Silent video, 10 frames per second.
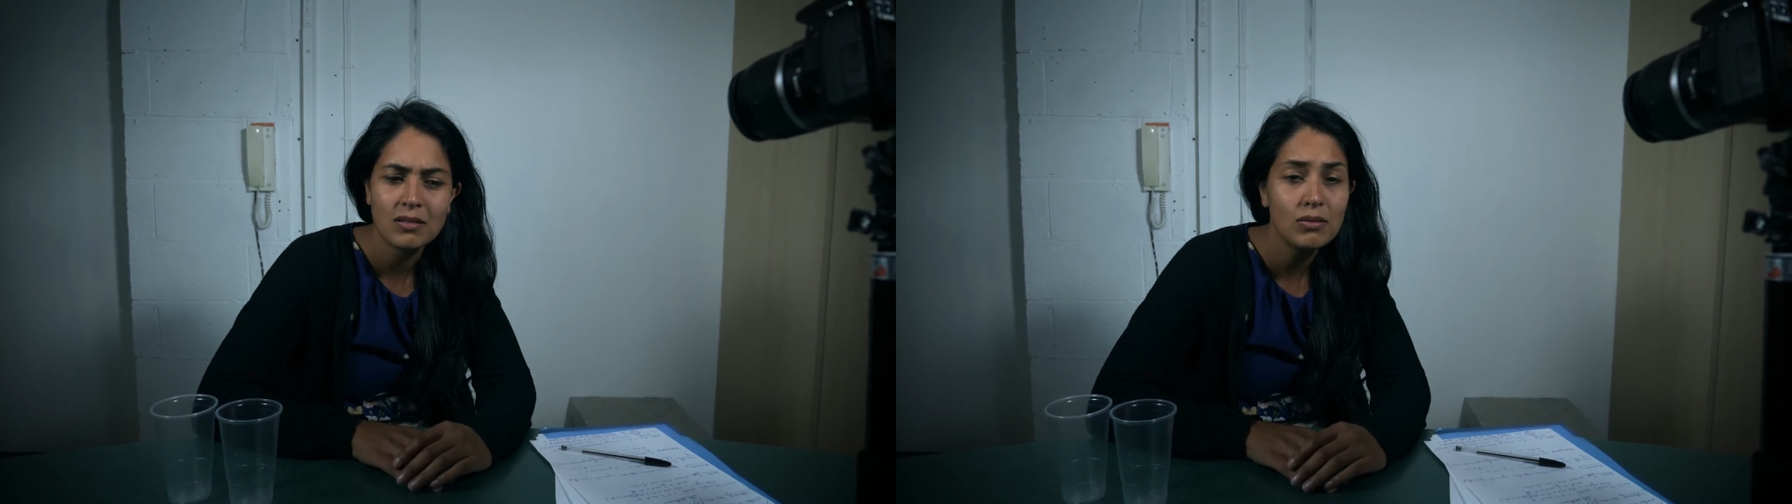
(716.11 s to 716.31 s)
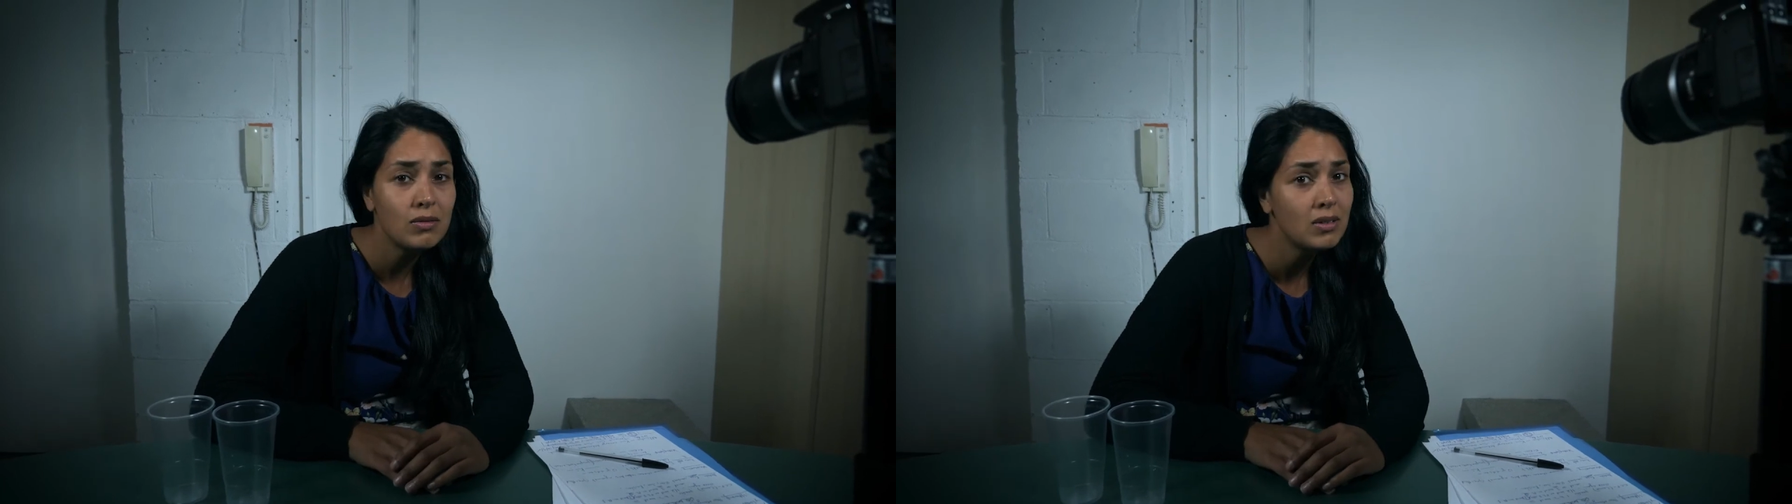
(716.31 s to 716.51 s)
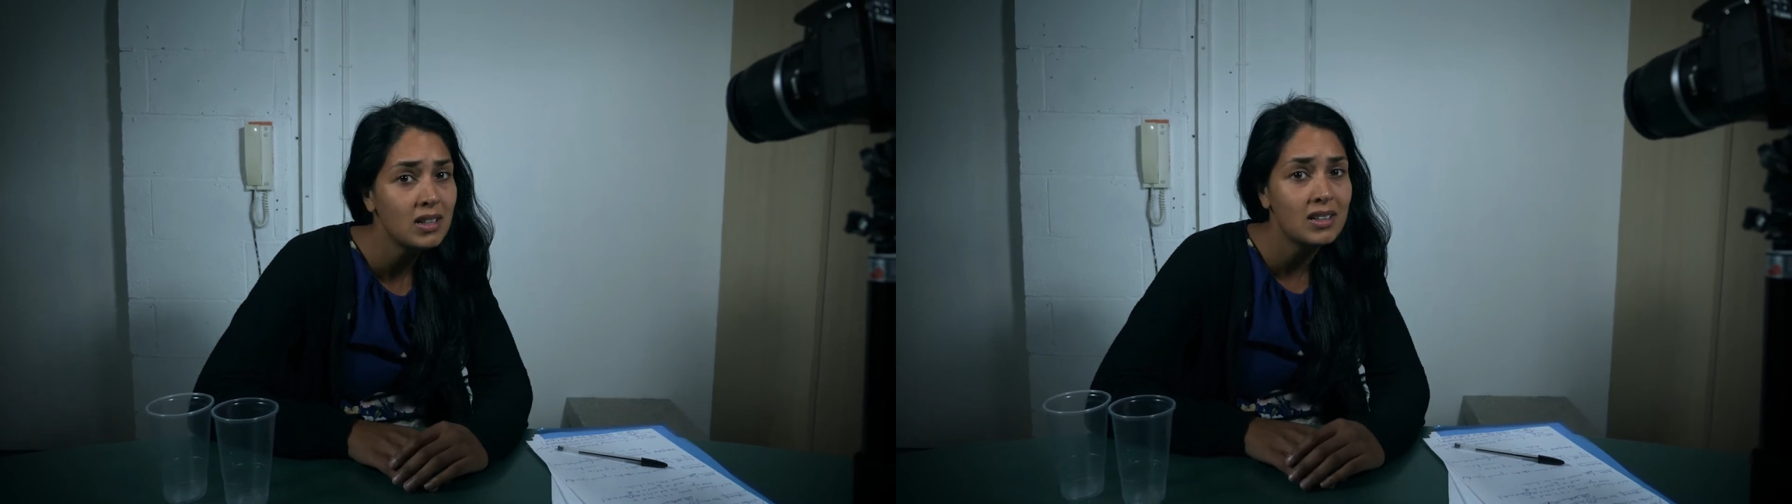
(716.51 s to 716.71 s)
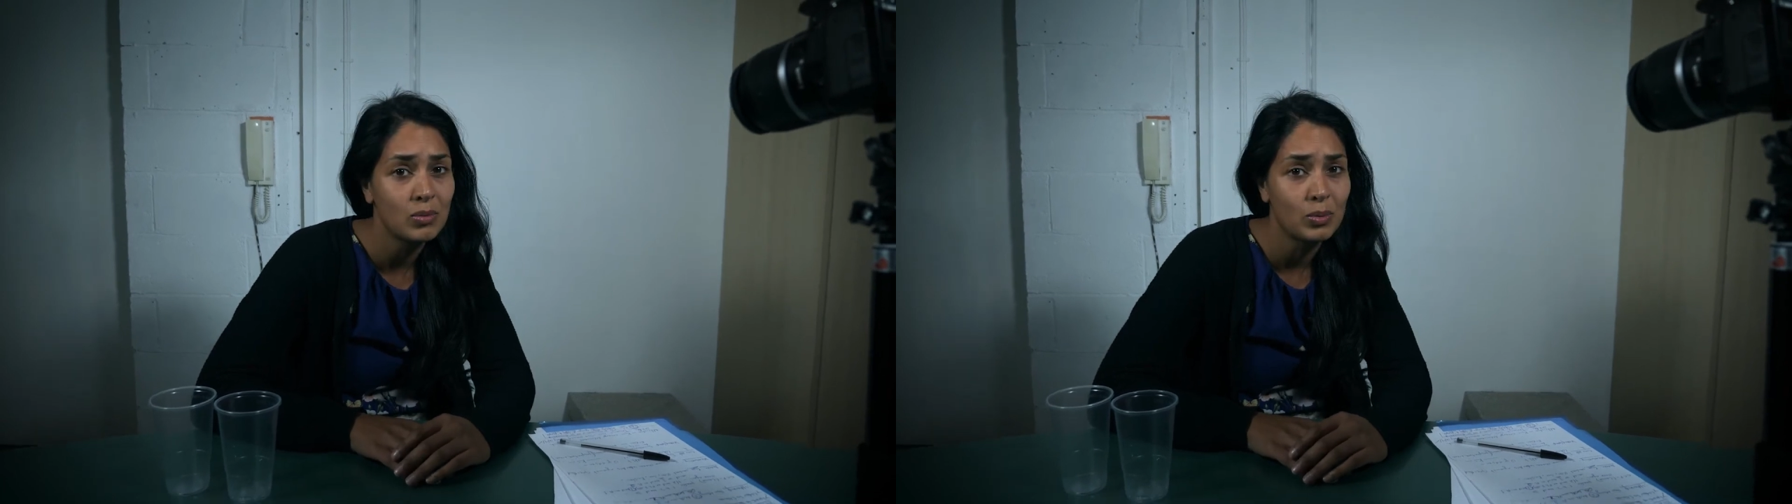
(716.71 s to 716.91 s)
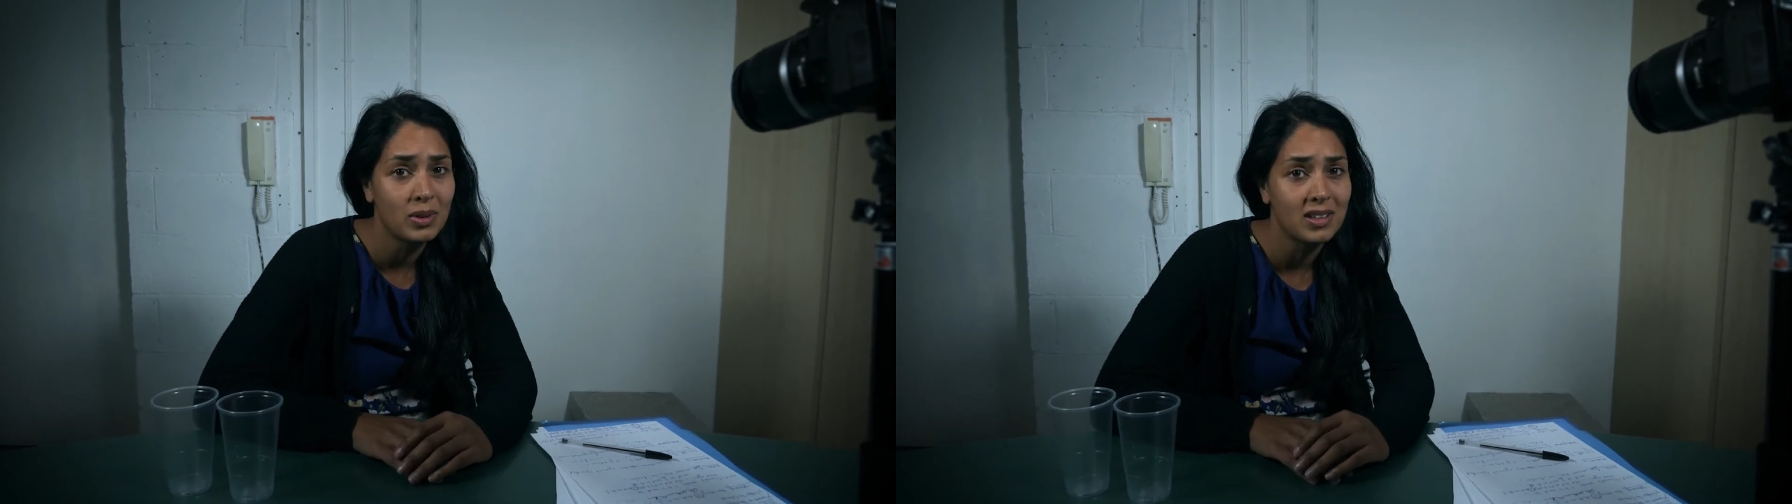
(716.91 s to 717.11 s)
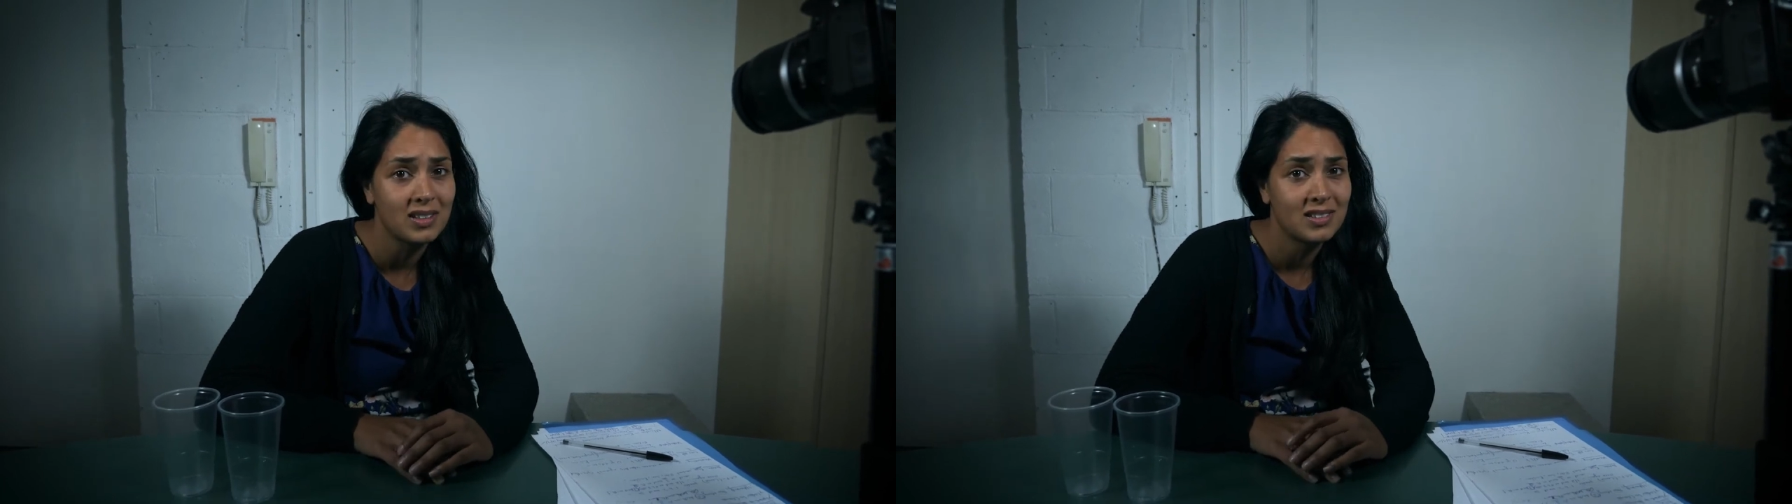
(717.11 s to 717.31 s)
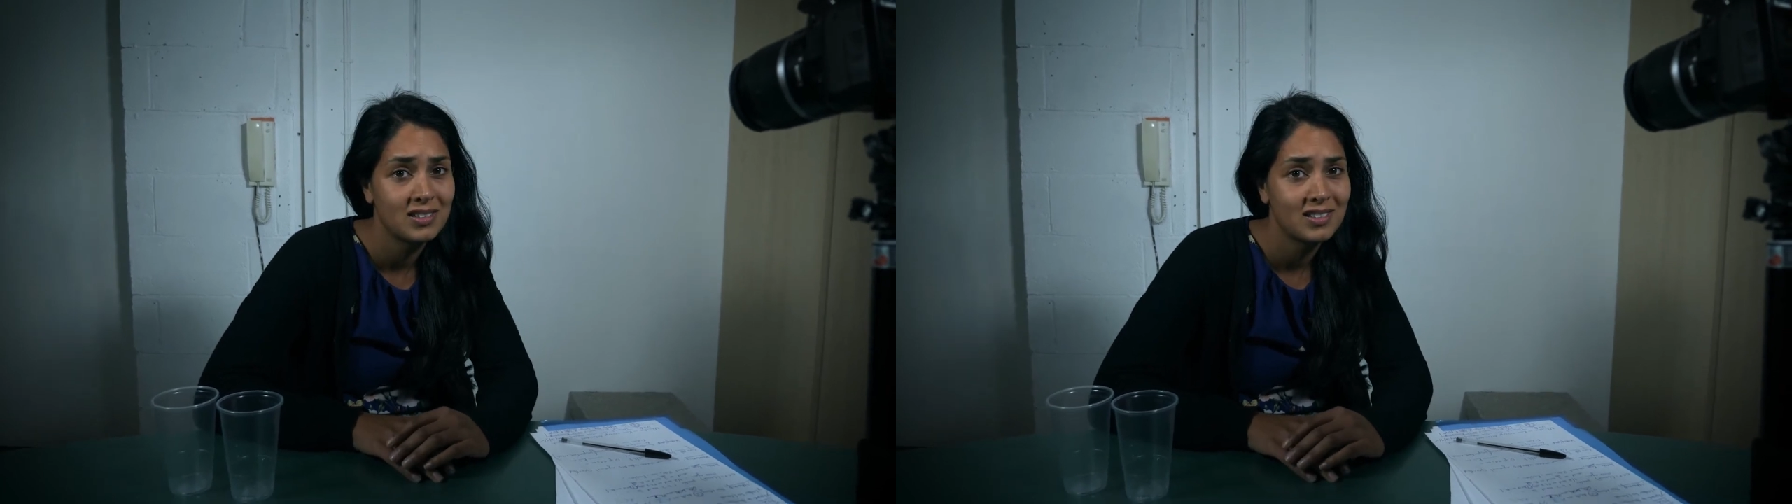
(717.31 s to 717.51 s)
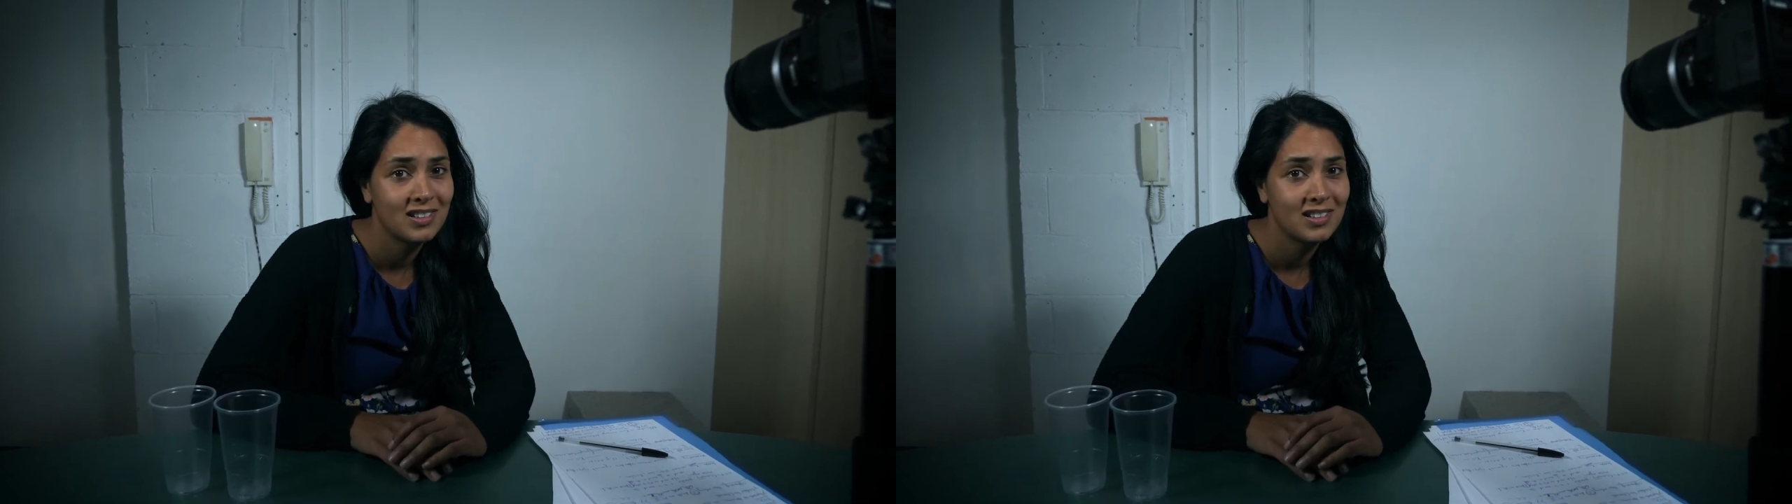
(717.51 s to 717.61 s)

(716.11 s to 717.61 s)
really weird.